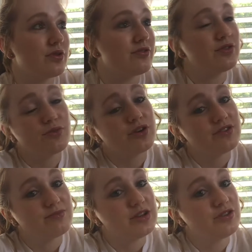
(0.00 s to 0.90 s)
if you
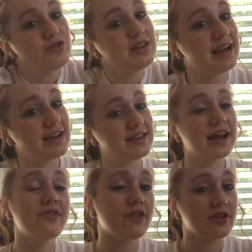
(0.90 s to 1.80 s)
want me to, then yeah. And then
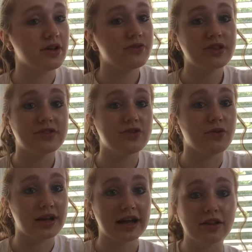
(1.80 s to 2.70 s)
I fell in love with it too.
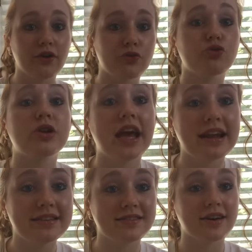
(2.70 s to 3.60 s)
Like, I love
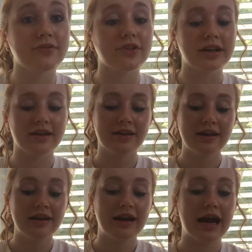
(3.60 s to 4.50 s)
creating stuff. Like,
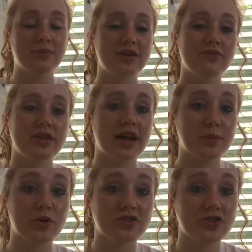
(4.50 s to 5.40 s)
I'm definitely not
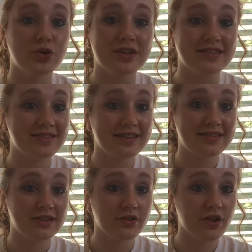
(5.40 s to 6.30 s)
a person who can sit
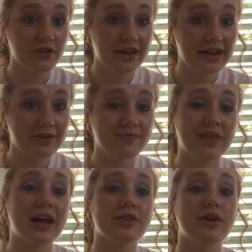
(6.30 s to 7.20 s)
still all day.
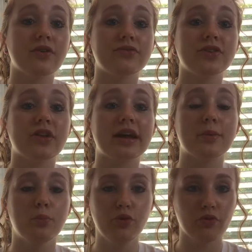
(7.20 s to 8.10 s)
I love to
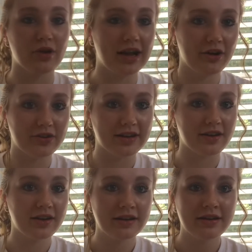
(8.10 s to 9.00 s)
like move around and
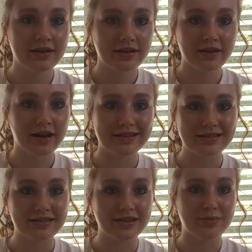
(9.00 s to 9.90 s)

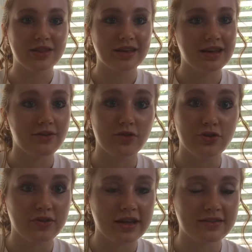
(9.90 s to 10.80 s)
constantly be thinking of
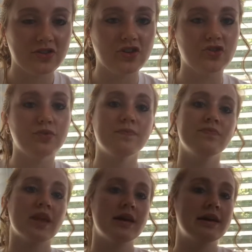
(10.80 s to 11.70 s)
new things to do.
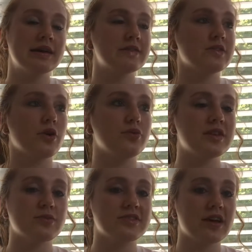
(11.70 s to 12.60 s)
So
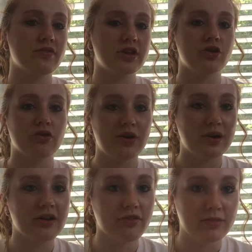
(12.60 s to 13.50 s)
this was definitely a great
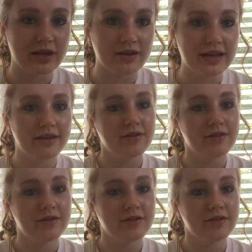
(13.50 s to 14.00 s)
way for me to